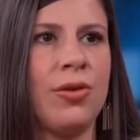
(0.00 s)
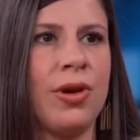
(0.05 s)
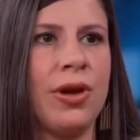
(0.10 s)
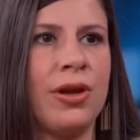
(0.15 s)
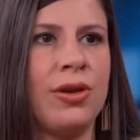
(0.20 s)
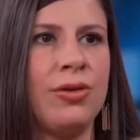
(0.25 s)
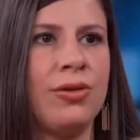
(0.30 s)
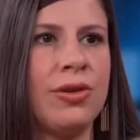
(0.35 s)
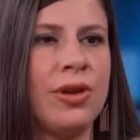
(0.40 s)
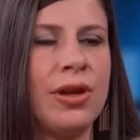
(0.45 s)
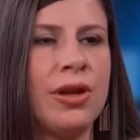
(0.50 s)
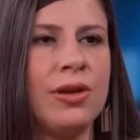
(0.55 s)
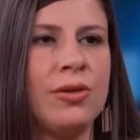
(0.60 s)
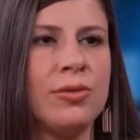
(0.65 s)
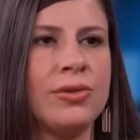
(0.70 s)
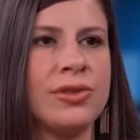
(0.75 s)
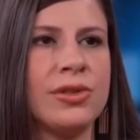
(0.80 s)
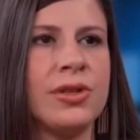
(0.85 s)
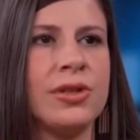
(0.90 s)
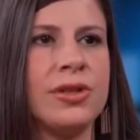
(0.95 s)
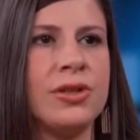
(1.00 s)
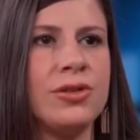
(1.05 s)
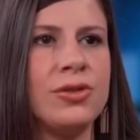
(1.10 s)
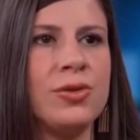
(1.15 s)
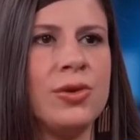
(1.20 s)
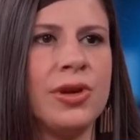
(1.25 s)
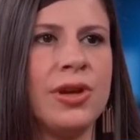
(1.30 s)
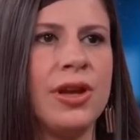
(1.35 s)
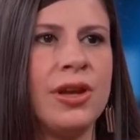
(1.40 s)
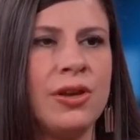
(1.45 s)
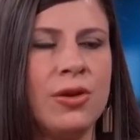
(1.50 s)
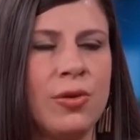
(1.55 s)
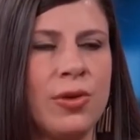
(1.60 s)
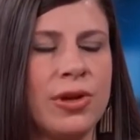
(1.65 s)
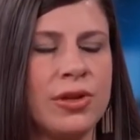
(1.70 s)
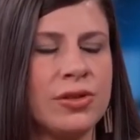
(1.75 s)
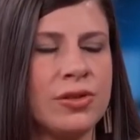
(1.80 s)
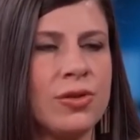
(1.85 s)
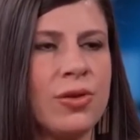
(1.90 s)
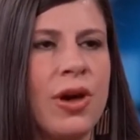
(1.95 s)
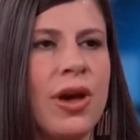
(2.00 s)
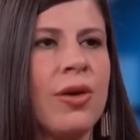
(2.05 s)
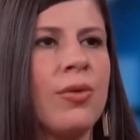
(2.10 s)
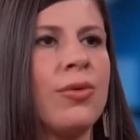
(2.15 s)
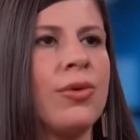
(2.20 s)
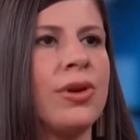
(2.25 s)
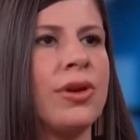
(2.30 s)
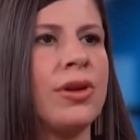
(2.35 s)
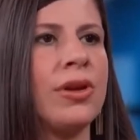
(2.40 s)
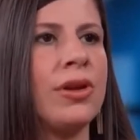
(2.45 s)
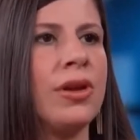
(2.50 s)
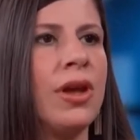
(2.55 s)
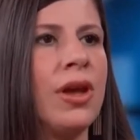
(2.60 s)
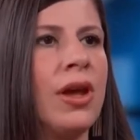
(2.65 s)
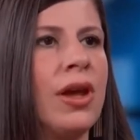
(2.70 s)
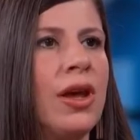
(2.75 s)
I knew that he was going to do it anyway, so I wouldn't,